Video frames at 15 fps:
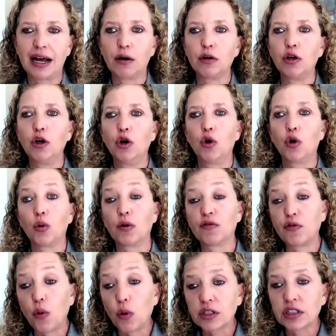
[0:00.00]
down or
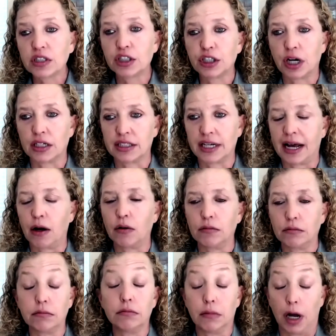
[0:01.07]
were forced to shut
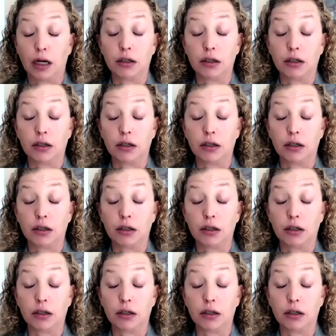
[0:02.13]
down,